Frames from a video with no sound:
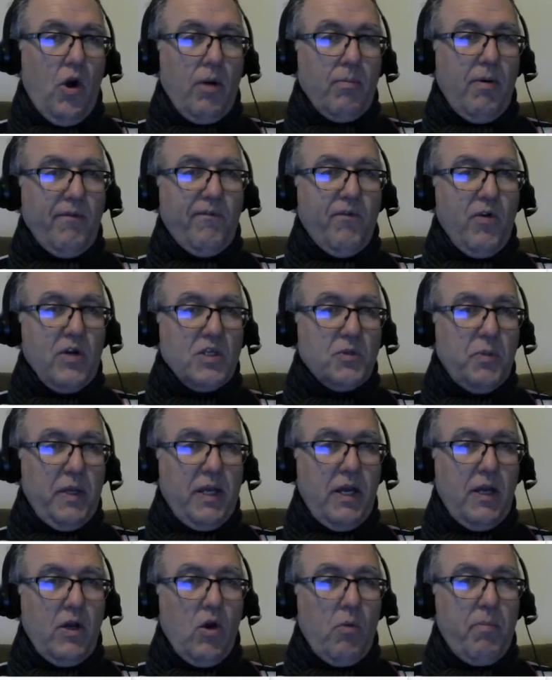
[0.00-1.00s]
normal
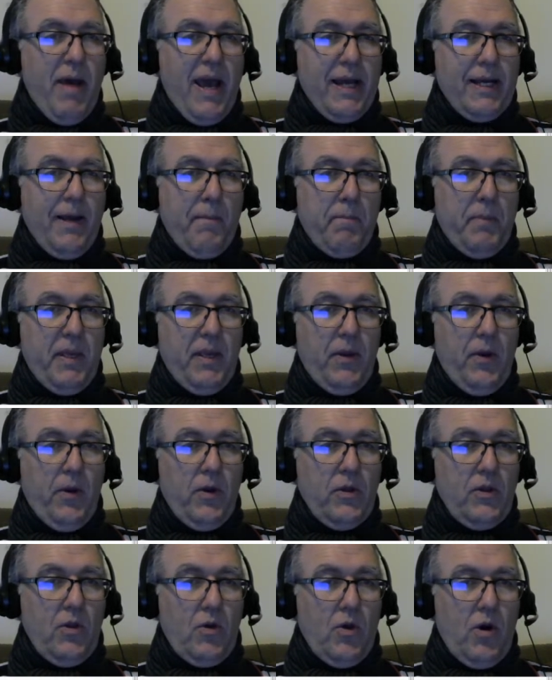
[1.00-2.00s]
force, we can go back up
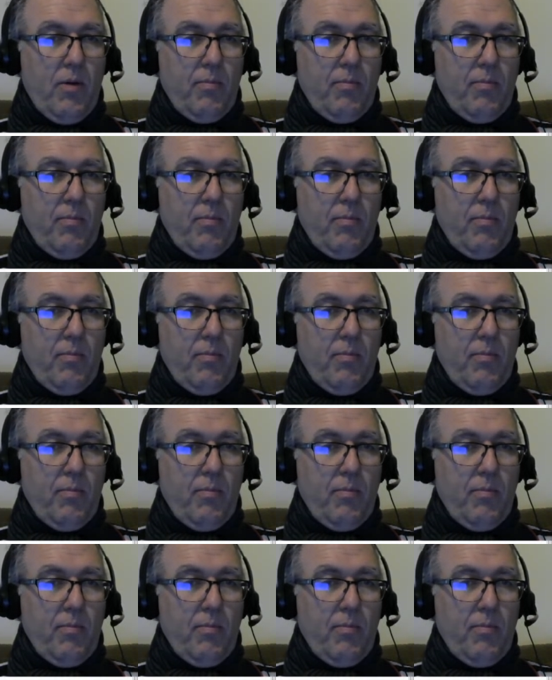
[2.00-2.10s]
here.